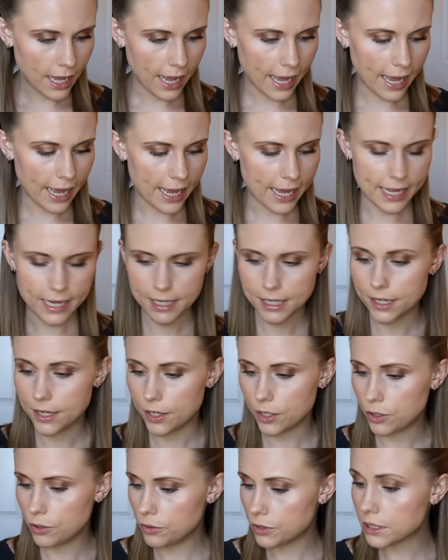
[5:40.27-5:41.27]
and
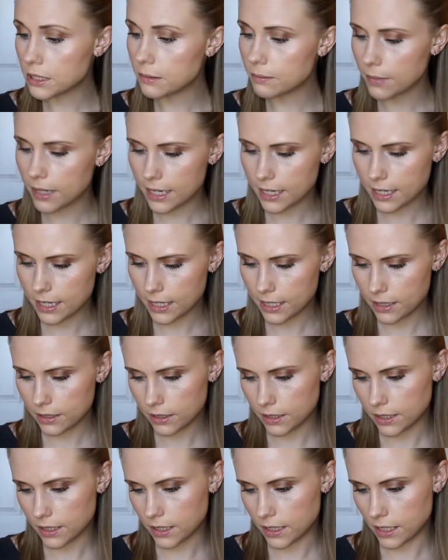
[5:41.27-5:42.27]
using my,
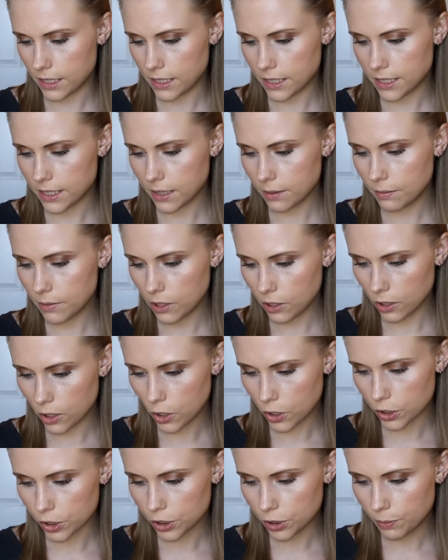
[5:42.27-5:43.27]
let's see, Sigma
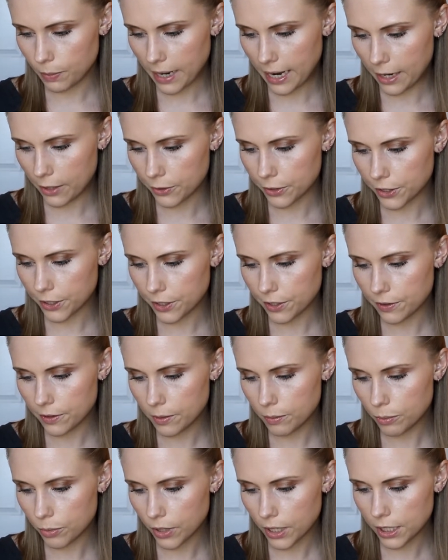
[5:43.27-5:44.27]
large powder
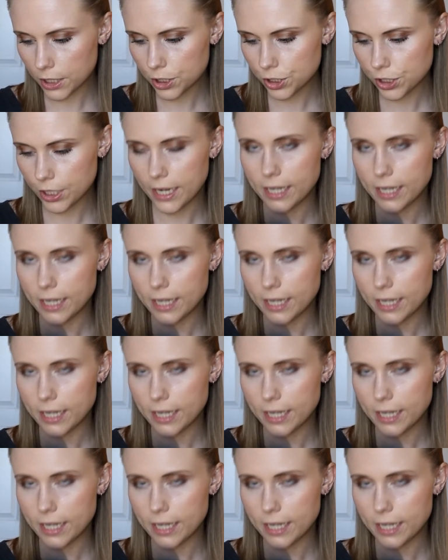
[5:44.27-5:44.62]
brush.